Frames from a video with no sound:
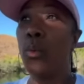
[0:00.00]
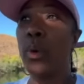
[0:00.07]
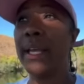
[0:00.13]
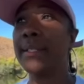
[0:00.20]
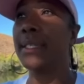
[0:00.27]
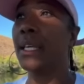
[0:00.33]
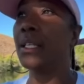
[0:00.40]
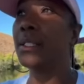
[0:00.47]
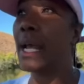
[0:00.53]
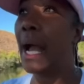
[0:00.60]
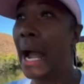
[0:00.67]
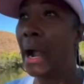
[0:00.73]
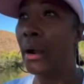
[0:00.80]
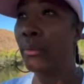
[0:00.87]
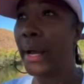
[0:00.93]
we see
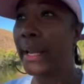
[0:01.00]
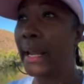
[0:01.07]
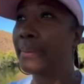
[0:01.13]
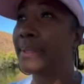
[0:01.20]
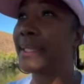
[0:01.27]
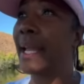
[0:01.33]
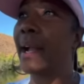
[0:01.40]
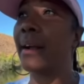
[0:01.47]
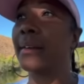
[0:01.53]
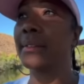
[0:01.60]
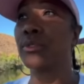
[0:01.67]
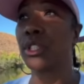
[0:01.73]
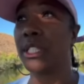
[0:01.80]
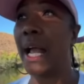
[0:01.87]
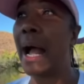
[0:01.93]
John run
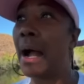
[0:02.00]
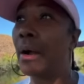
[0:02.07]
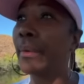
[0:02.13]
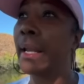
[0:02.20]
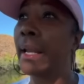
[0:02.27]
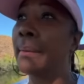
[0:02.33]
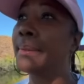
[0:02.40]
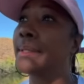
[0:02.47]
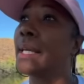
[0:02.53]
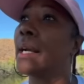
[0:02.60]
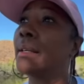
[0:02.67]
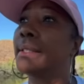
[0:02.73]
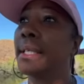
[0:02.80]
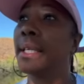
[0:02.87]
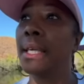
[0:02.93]
upstairs. John run
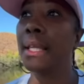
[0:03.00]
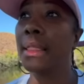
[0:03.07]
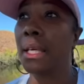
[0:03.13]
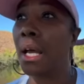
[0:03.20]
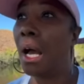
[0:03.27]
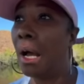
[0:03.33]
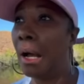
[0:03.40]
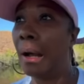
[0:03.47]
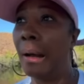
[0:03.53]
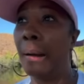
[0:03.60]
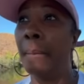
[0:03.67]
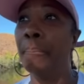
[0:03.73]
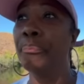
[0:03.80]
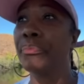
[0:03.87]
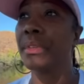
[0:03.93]
upstairs and get the
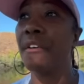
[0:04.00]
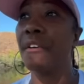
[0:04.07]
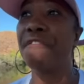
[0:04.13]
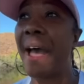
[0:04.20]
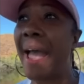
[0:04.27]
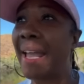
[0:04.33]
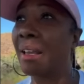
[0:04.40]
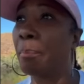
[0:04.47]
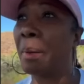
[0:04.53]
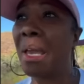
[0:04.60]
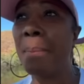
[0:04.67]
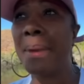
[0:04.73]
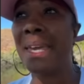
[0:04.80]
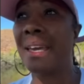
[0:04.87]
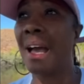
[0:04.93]
um the fake
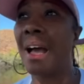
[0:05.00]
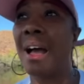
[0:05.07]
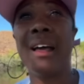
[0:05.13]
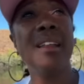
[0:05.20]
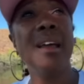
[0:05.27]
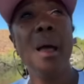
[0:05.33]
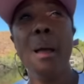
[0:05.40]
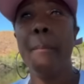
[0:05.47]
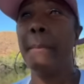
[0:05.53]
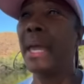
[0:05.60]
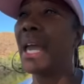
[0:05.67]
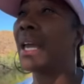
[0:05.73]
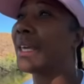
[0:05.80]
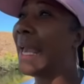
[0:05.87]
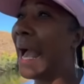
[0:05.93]
BB gun.
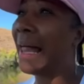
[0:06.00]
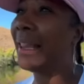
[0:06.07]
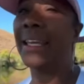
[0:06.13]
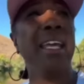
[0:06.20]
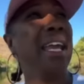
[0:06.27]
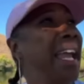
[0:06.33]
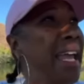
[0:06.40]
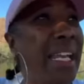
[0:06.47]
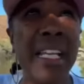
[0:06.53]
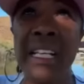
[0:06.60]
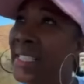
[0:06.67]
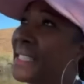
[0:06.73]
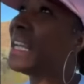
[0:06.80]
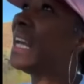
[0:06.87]
Me and Kali in this